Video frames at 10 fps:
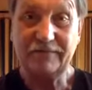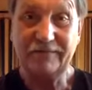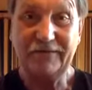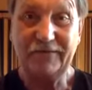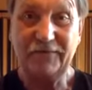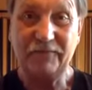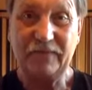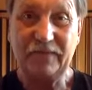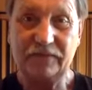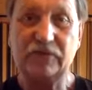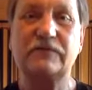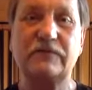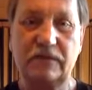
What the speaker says: You know, just